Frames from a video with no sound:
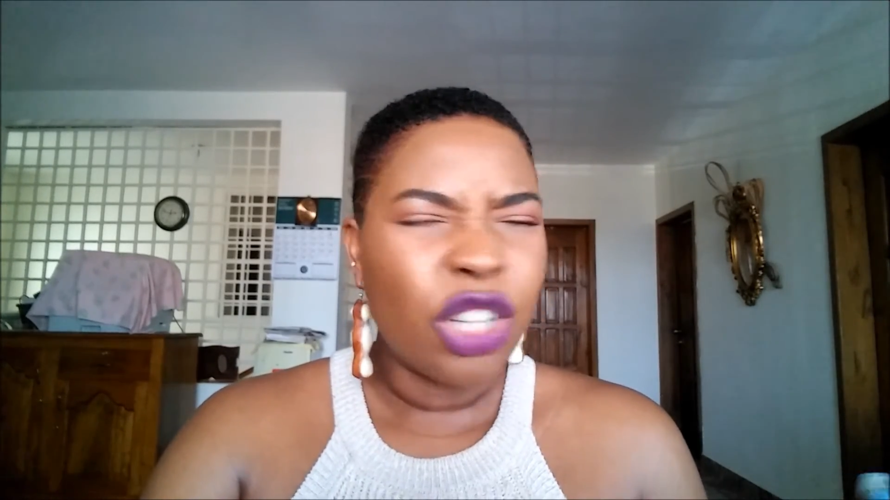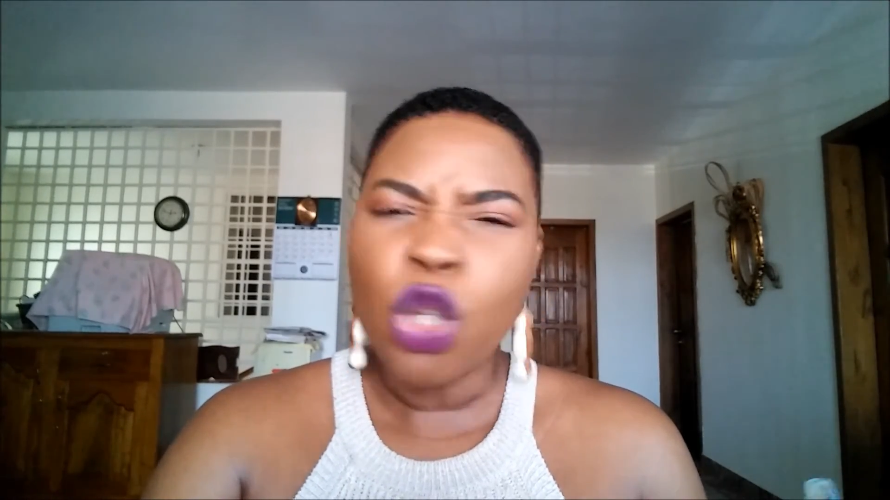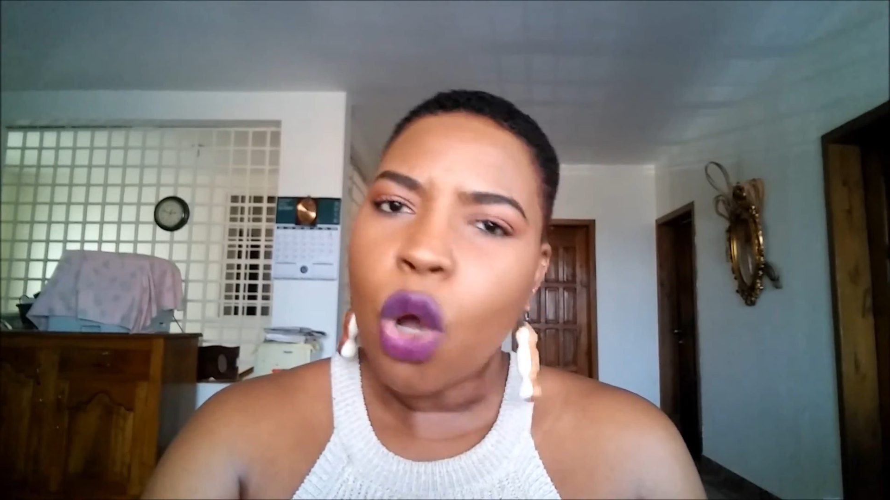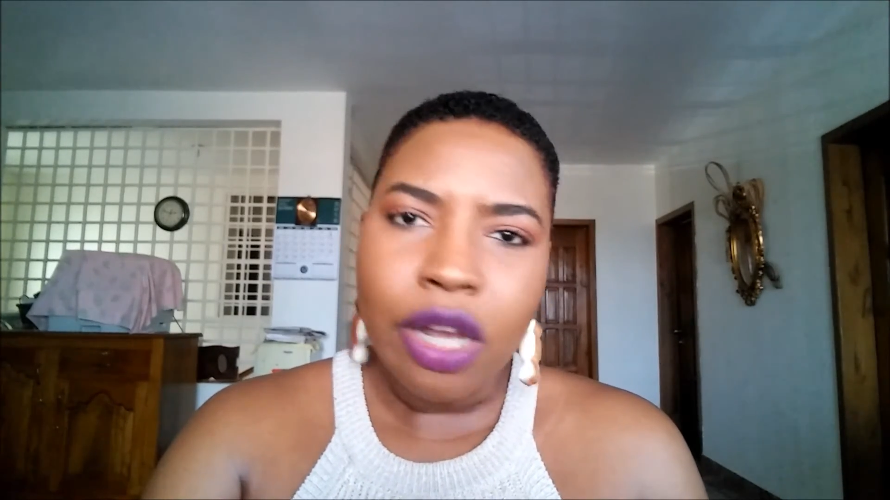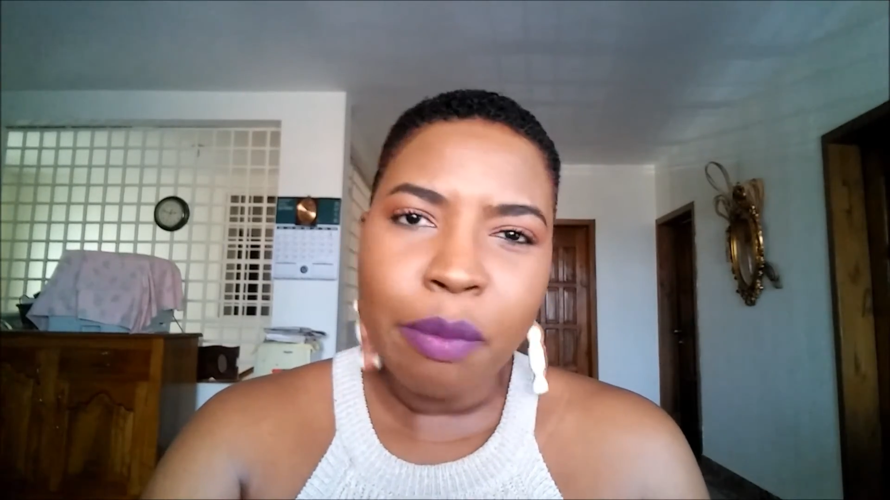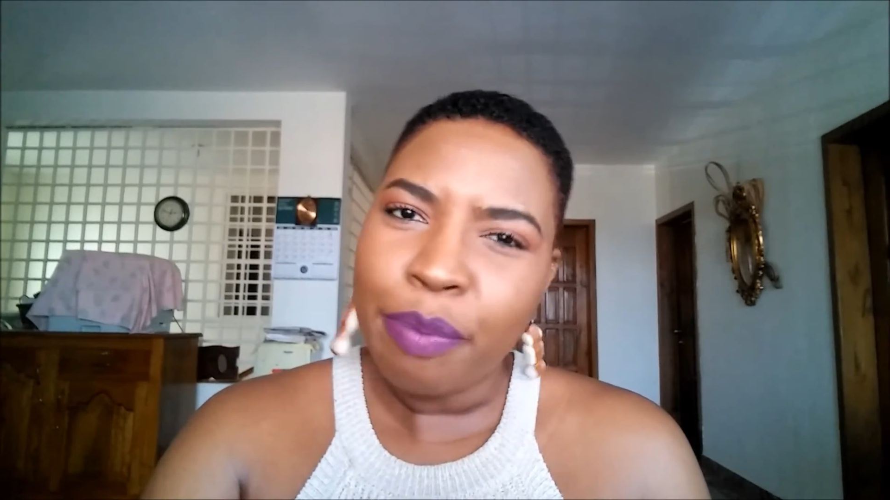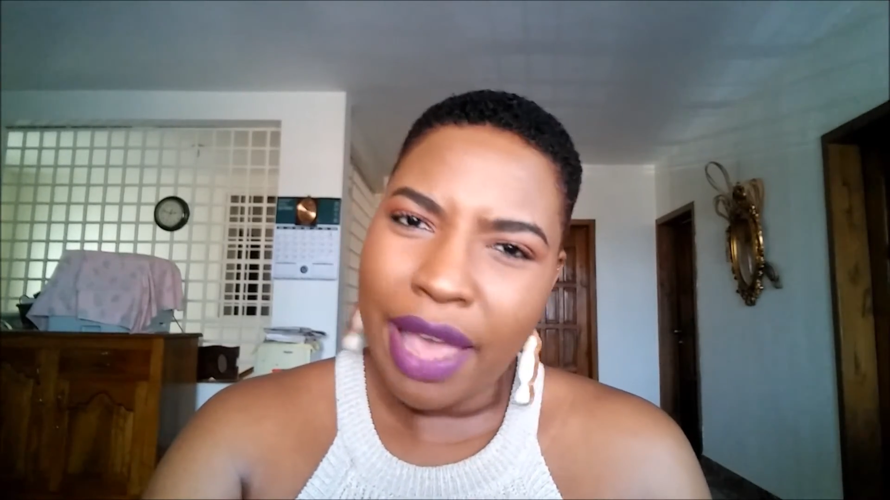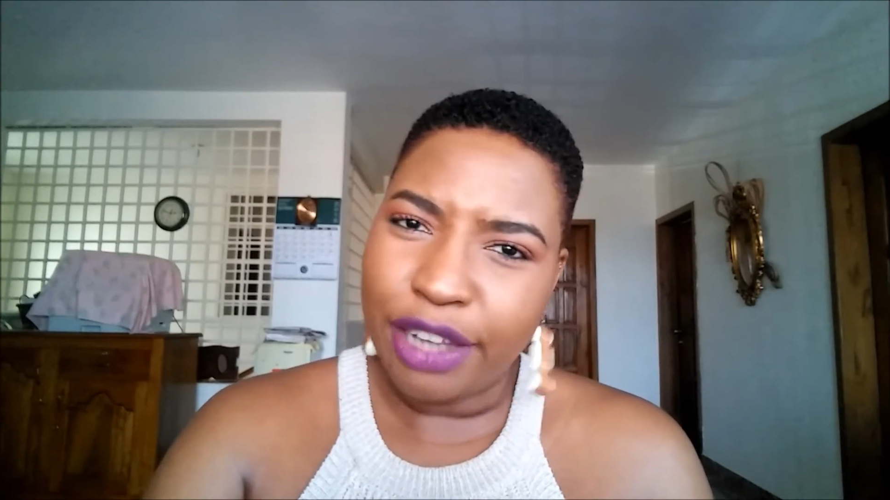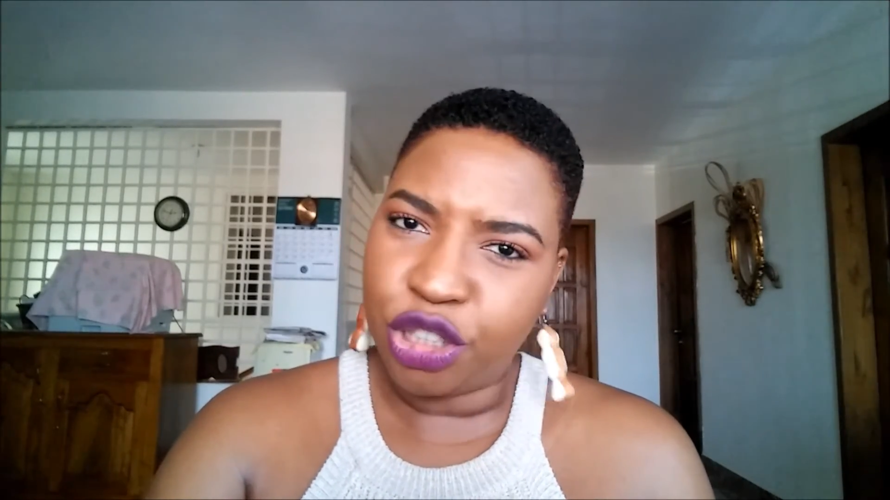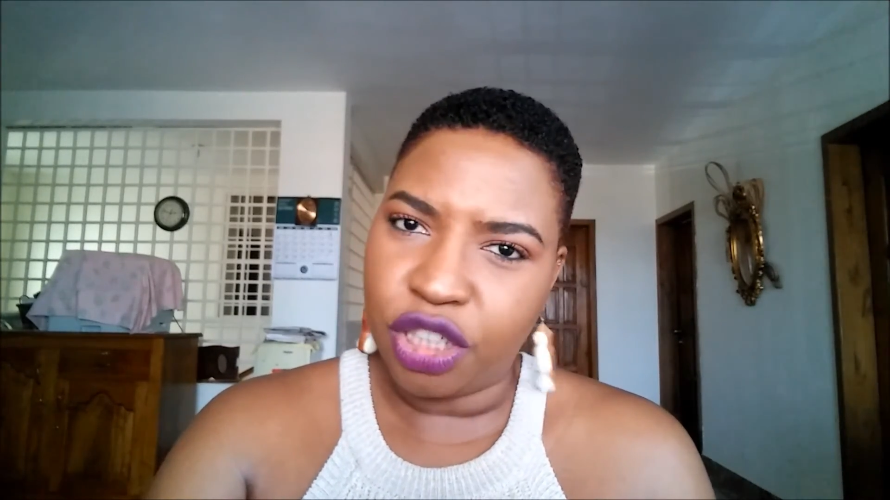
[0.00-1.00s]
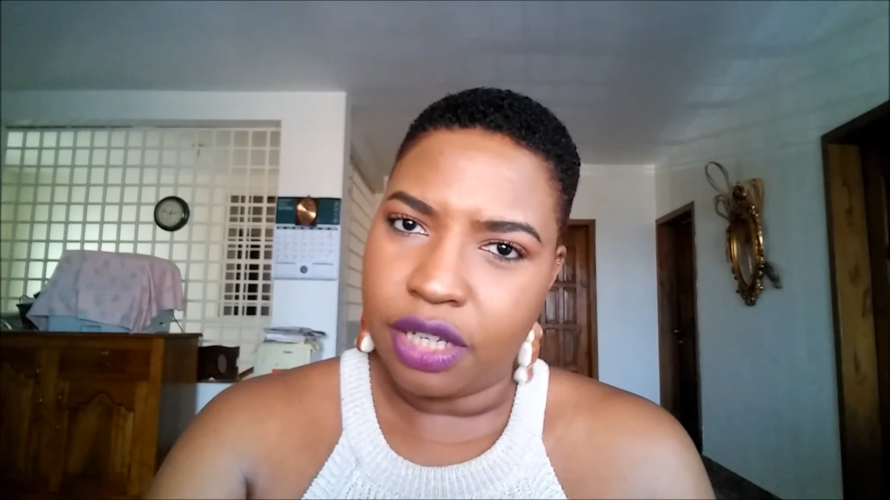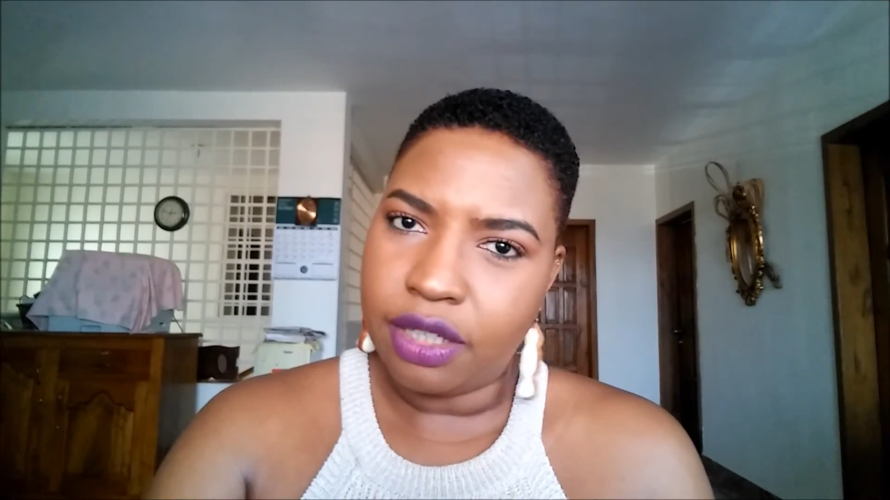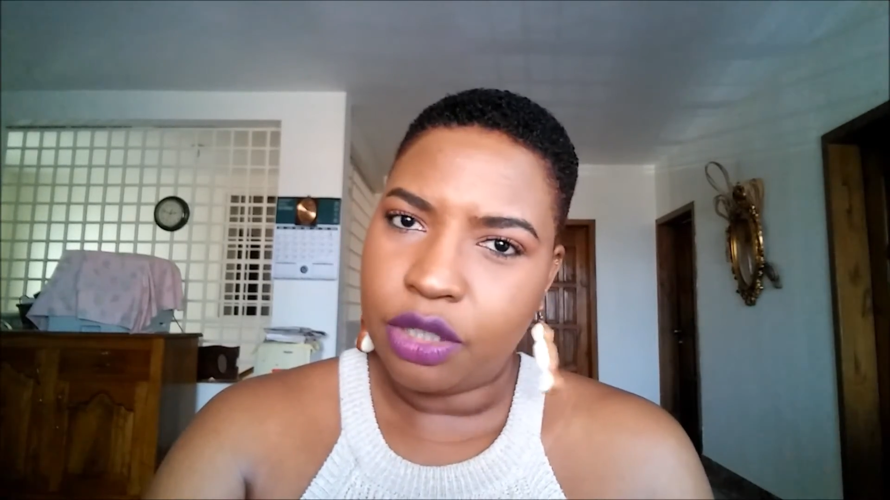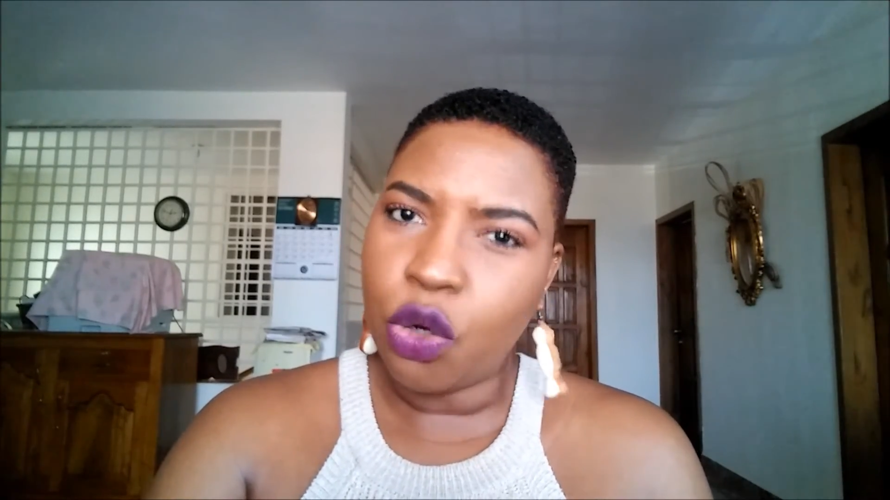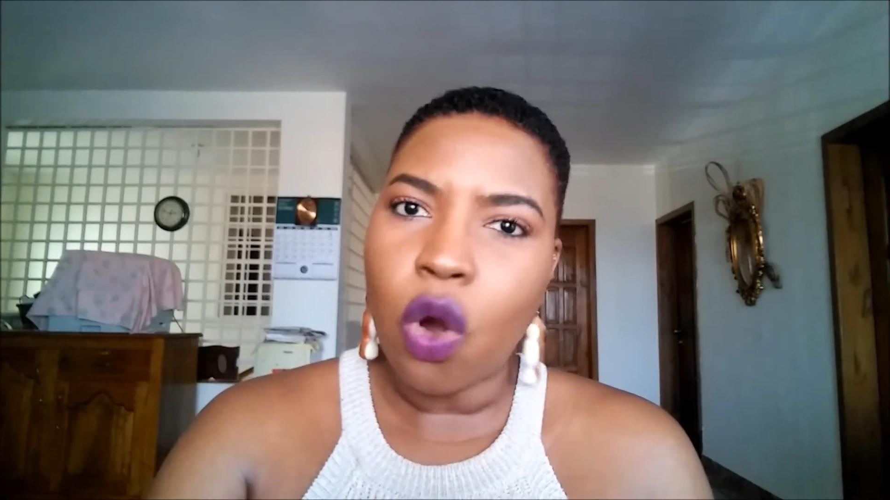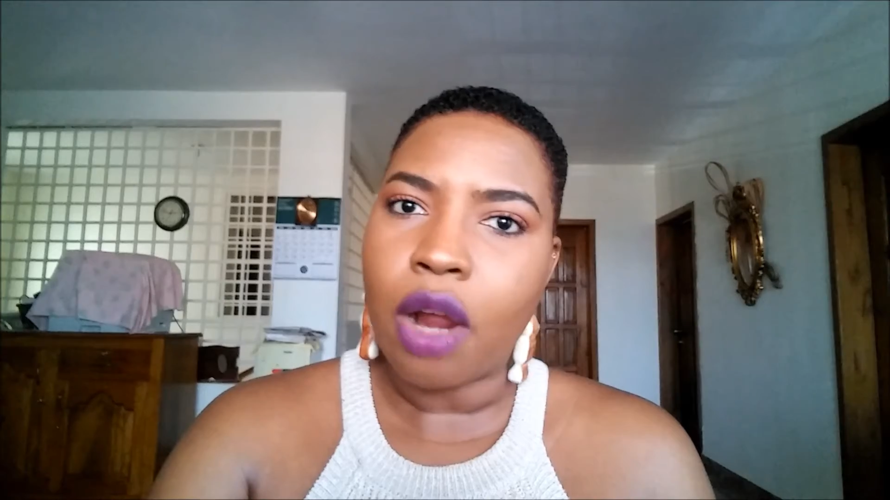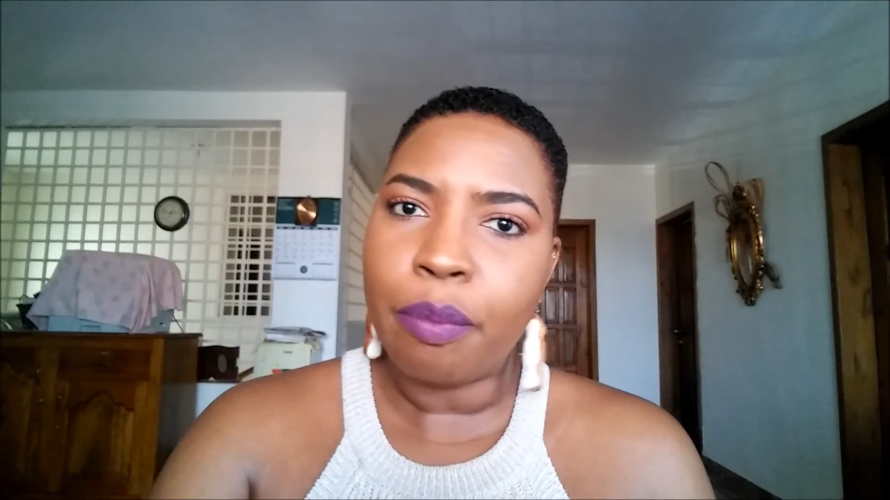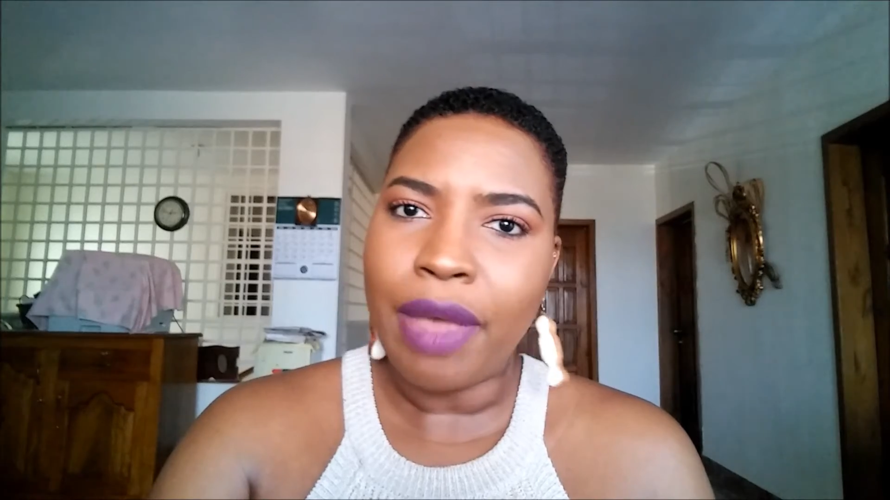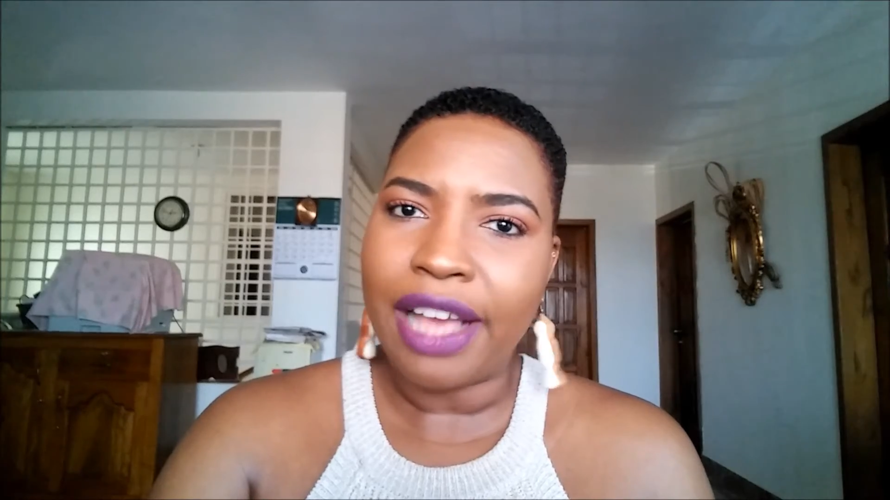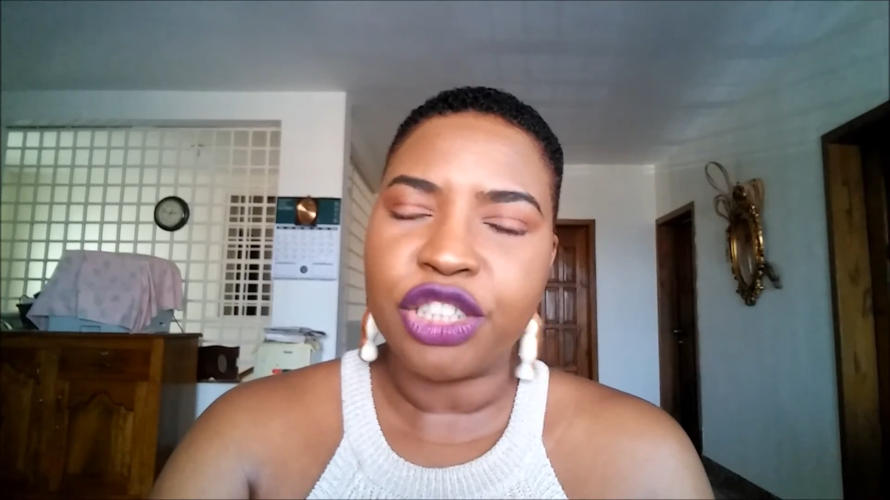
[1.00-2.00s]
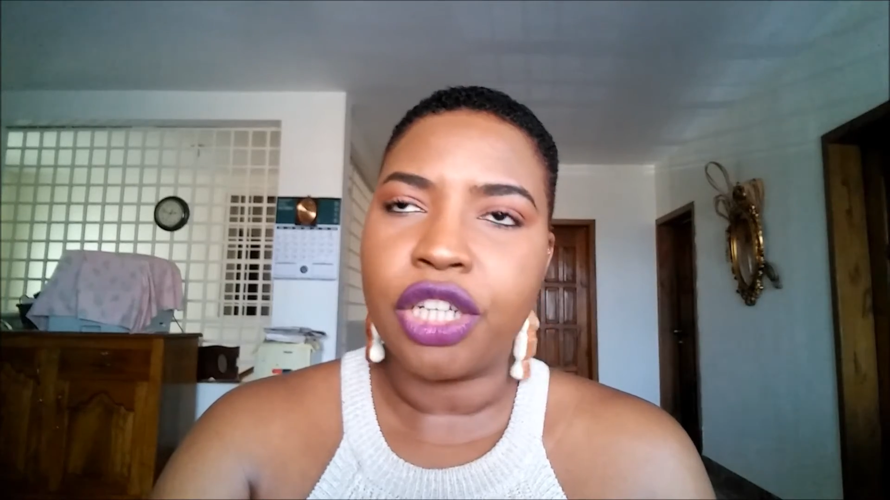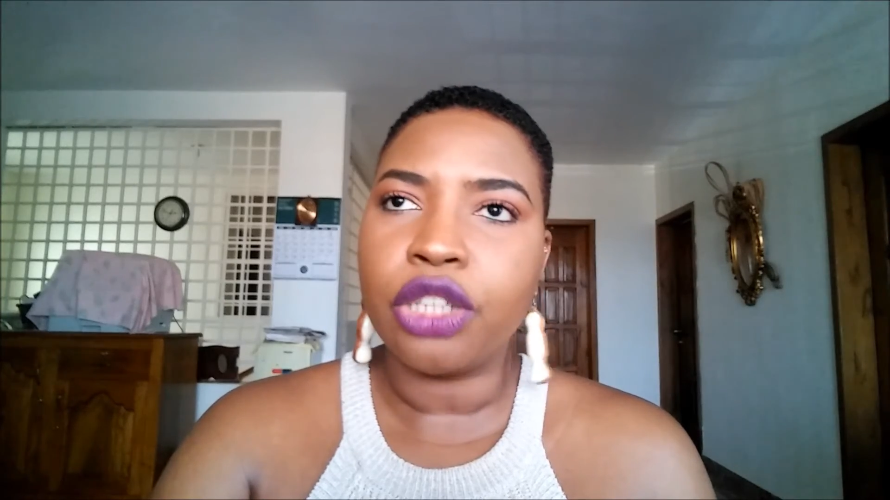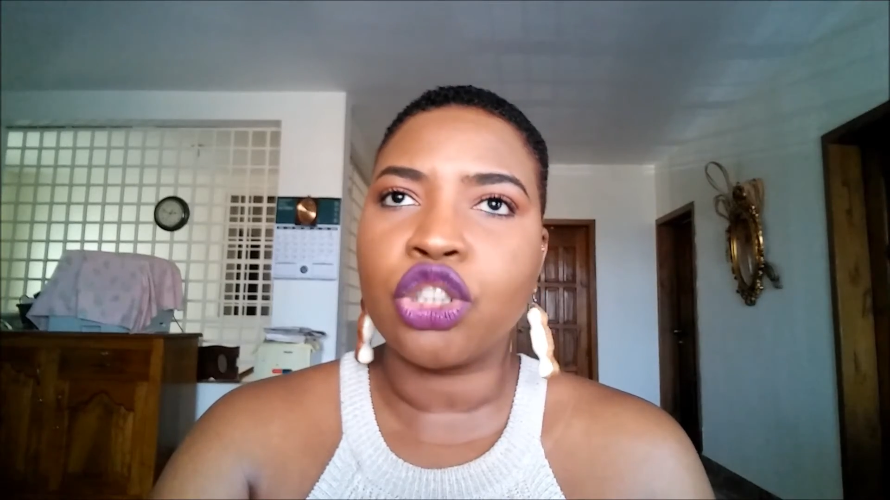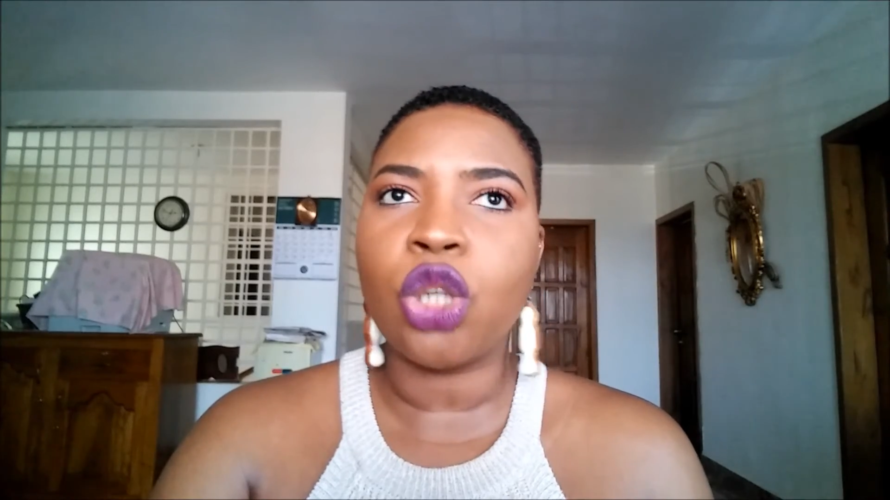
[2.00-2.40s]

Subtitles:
no compassion.